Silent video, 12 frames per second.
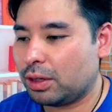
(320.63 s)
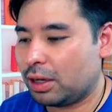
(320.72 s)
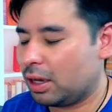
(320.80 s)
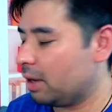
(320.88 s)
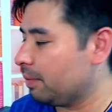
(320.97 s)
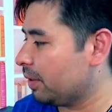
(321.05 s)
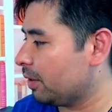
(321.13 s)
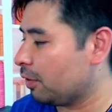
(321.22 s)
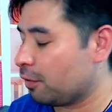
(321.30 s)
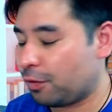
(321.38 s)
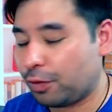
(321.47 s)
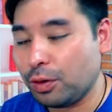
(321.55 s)
I mean,
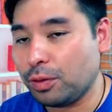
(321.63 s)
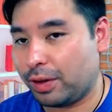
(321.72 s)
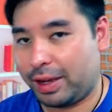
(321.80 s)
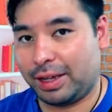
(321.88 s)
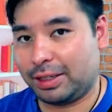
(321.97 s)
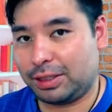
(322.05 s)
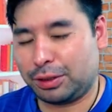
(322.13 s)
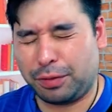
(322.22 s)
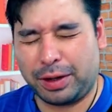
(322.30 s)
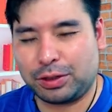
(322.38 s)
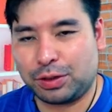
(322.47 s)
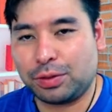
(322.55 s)
through it,
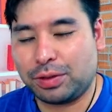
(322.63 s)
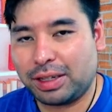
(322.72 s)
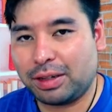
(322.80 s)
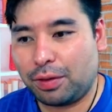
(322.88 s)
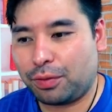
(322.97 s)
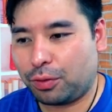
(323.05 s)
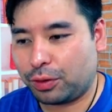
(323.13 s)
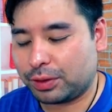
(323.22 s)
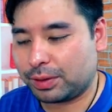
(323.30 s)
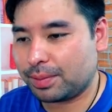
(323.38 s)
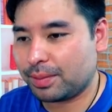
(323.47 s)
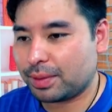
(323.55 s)
right? So, of
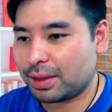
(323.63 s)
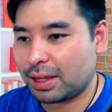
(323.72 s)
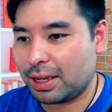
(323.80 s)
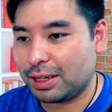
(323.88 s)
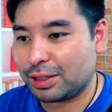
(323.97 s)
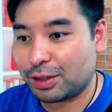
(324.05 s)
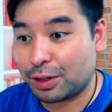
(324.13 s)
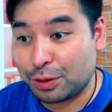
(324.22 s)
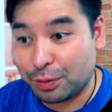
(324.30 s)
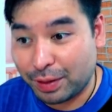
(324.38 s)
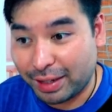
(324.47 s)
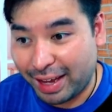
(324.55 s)
course, he's not
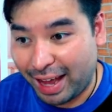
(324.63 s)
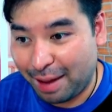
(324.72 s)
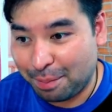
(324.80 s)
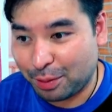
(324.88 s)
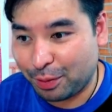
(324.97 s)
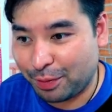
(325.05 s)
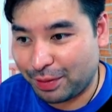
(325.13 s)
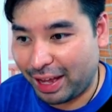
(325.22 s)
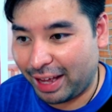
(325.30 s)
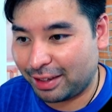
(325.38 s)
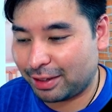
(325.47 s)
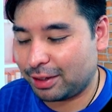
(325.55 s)
really happy with
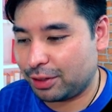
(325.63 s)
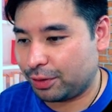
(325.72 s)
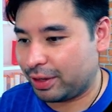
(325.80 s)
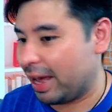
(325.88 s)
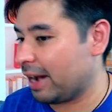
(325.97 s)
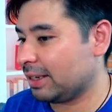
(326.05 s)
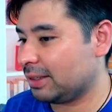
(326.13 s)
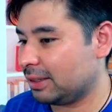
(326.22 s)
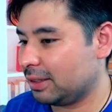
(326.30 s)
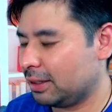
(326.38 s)
that. You get it?